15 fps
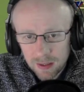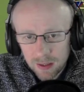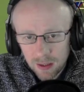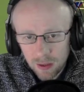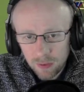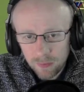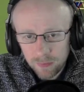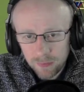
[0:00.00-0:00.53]

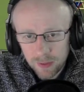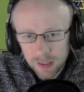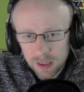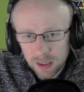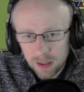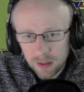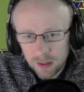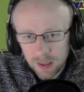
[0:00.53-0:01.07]
hopefully
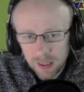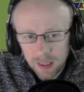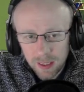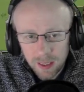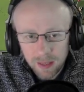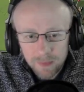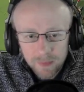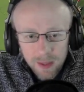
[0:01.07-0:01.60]
turn
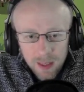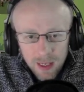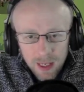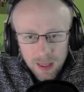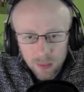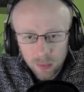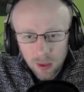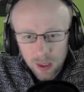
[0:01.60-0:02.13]
here, and
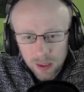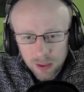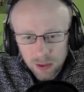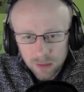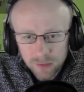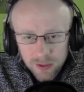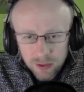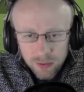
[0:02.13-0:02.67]
then what I could do,
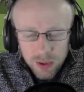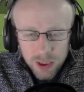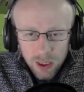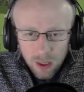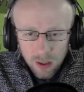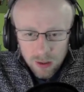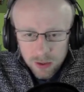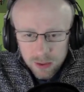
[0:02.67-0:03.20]
if I do
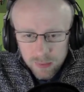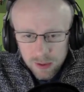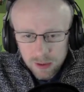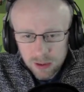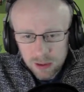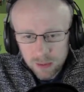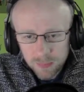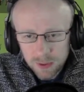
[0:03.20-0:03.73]
charge them in the
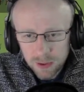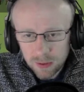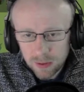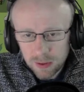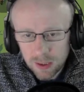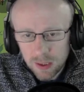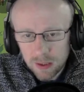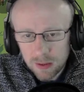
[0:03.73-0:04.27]
subsequent
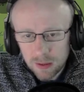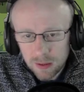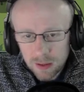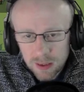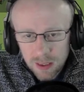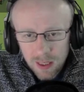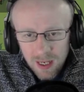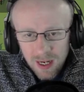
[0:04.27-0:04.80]

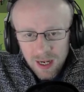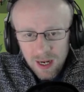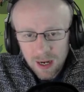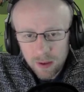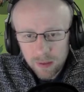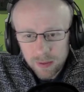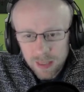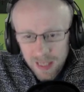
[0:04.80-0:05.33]
turns, I'll be
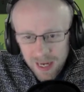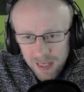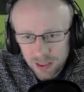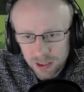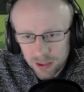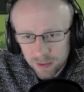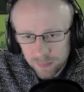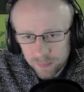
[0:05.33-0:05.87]
able to
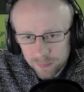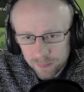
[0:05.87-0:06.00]
catch them.